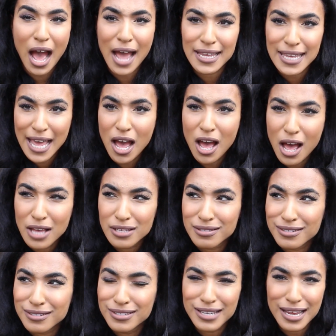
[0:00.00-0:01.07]
I get
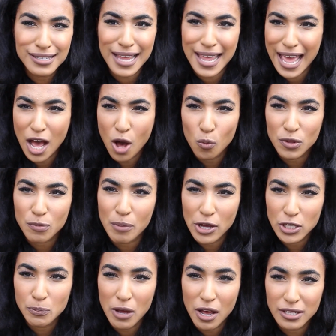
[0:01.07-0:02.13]
asked, does it help with
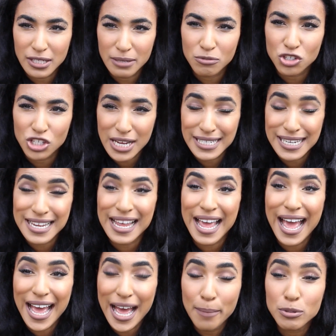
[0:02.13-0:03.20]
postpartum shedding?
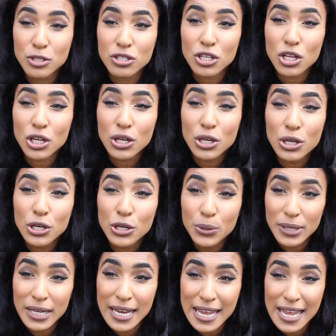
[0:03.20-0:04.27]

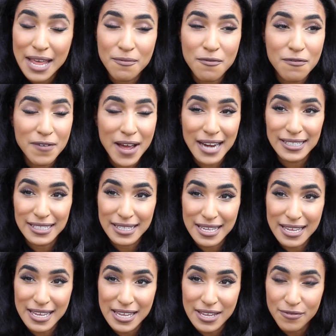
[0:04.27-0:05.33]
Absolutely. In fact,
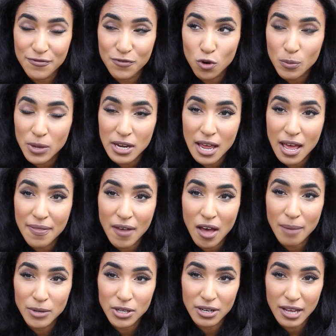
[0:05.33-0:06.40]
the formula that
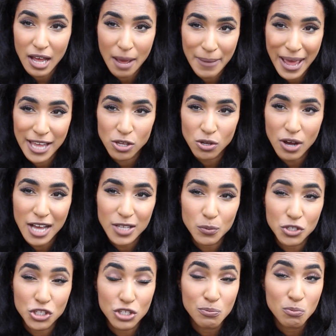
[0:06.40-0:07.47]
I'm going to come at you guys,
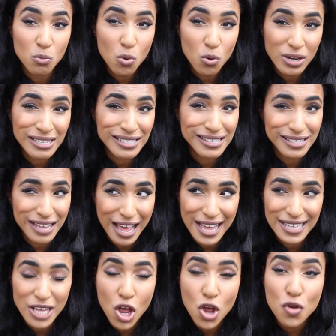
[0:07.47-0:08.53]
which is more
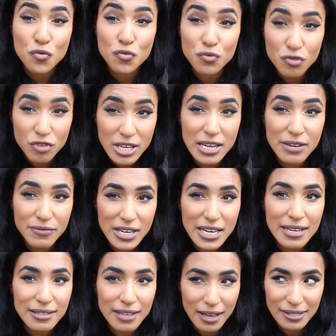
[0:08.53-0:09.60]
concise,
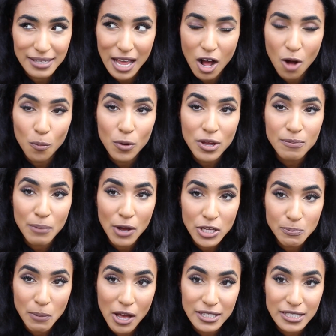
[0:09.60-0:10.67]
really does help with
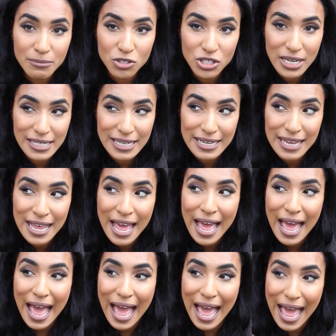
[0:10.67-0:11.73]
postpartum shedding.
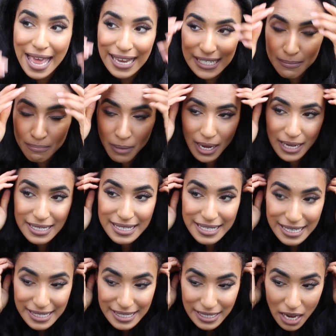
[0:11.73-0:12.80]
And my
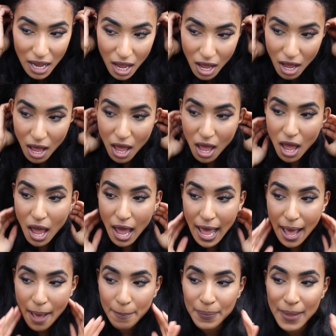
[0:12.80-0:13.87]
sister
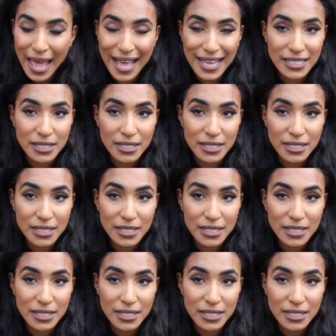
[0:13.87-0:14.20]
and